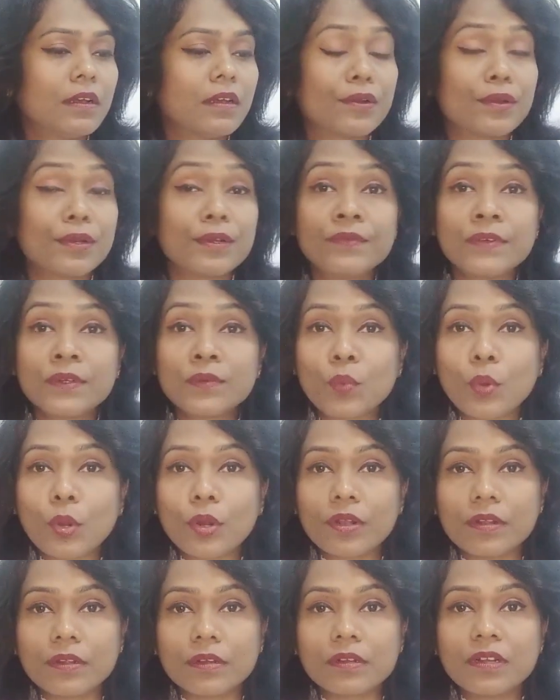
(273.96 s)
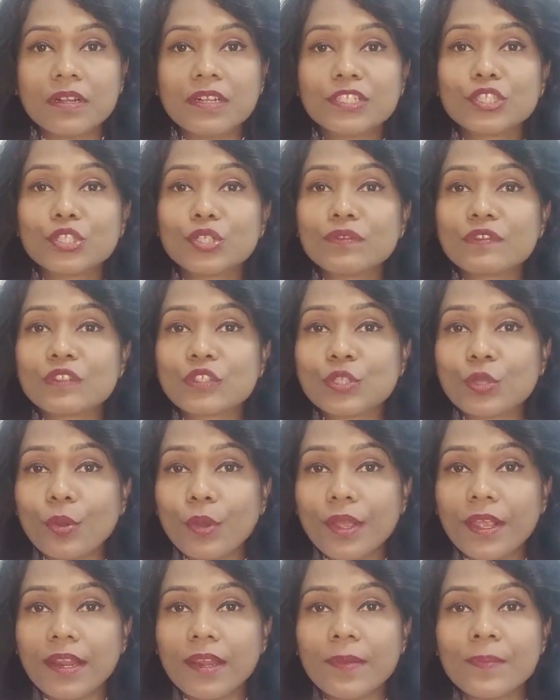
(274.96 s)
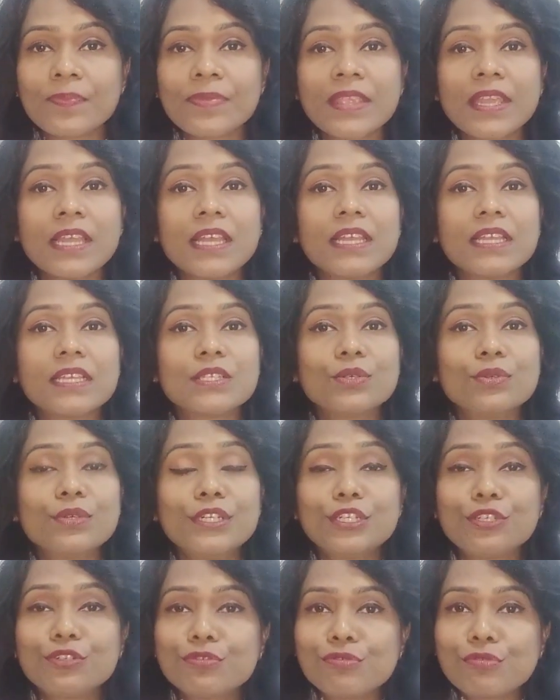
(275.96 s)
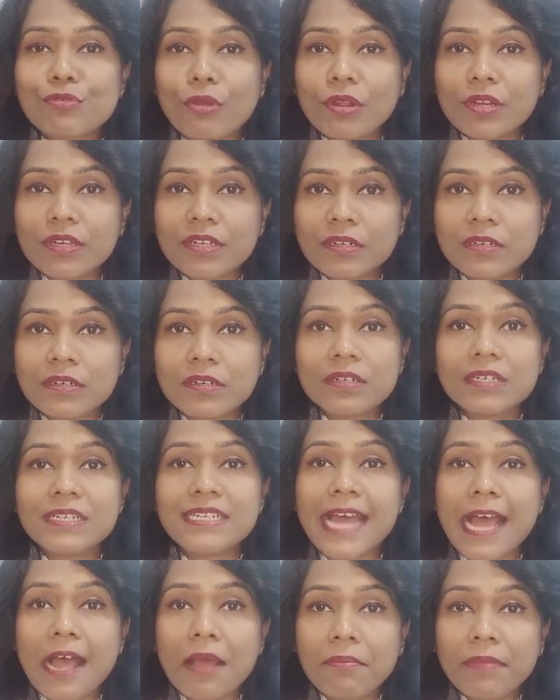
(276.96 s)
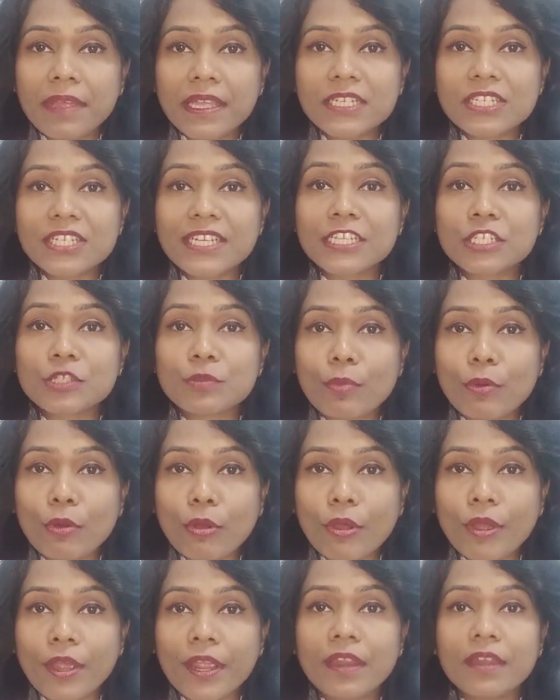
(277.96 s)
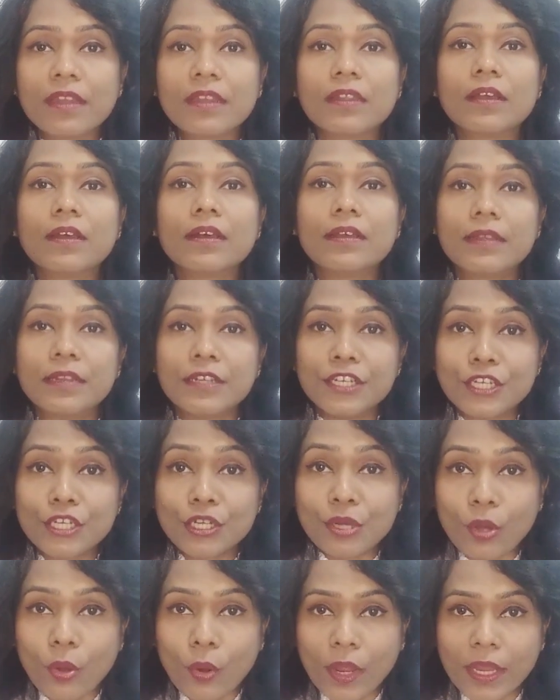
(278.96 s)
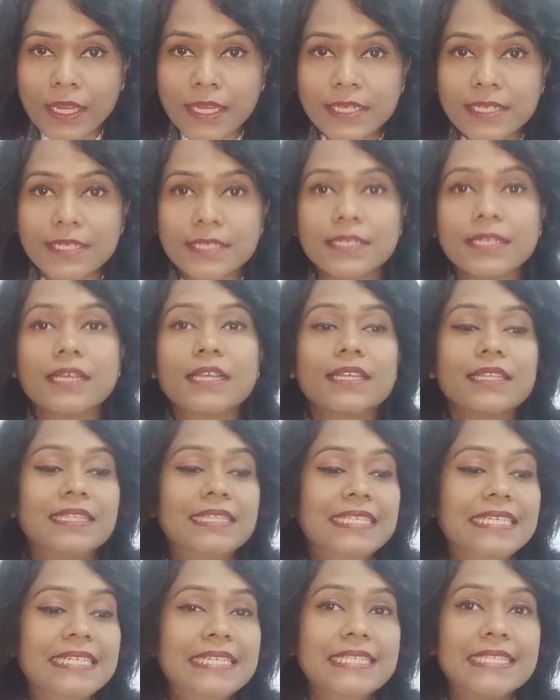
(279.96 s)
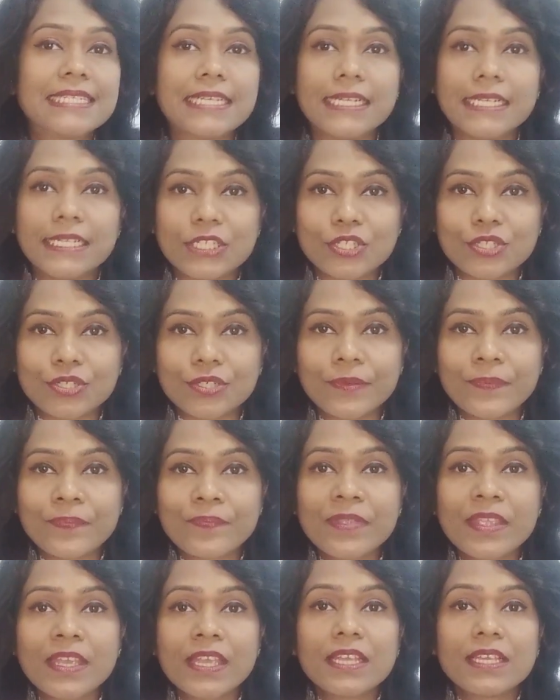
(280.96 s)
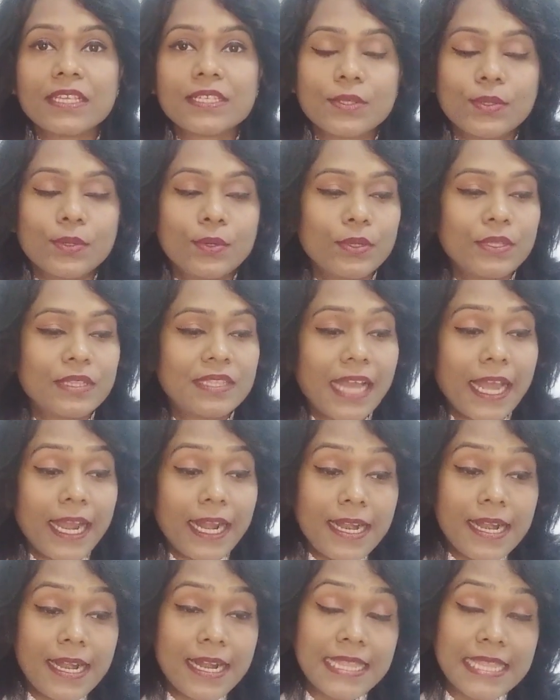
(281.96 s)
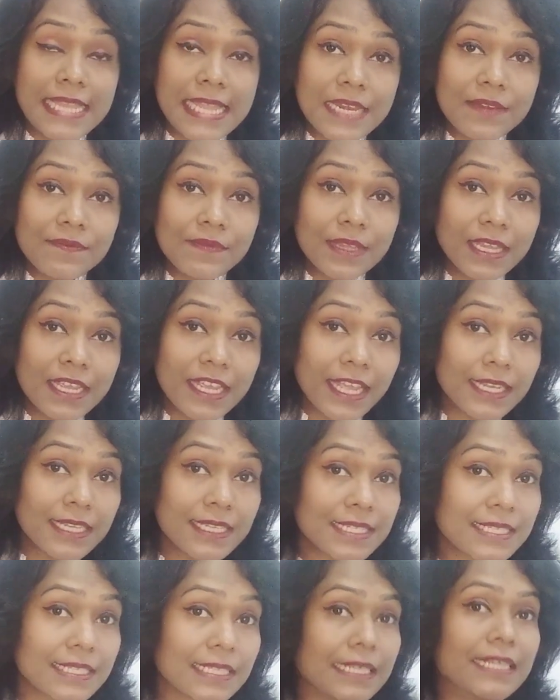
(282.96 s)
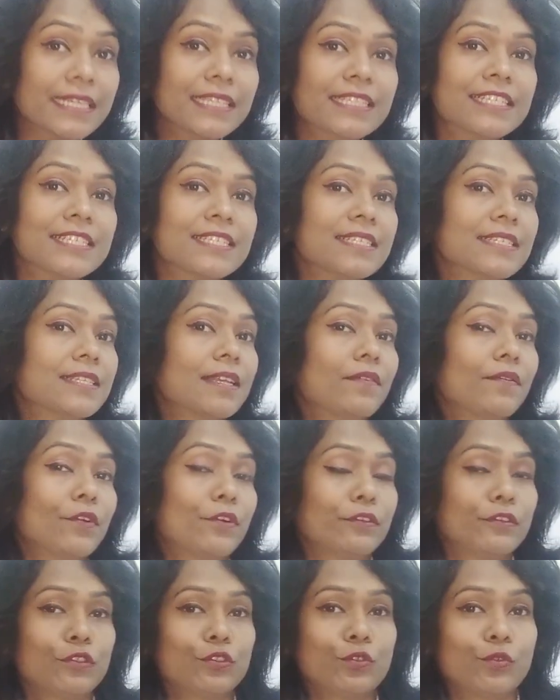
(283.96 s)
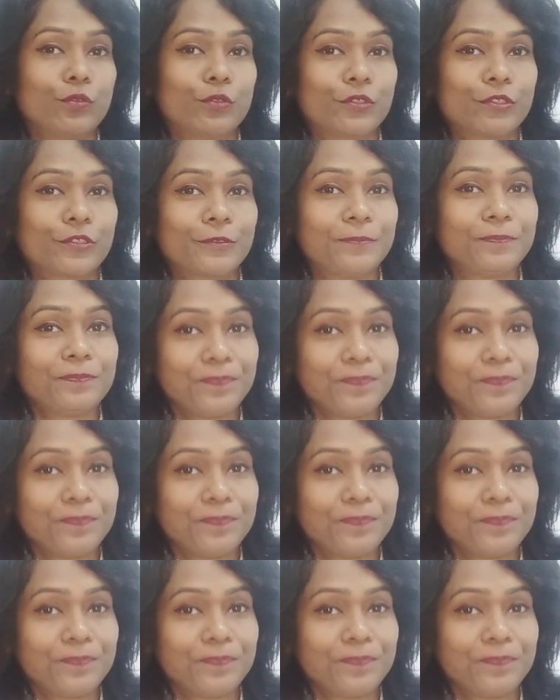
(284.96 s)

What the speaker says: river water, culture of soil. So it should not hurt, damage, exploit, deteriorate these culture. So that then we can say this is our resource.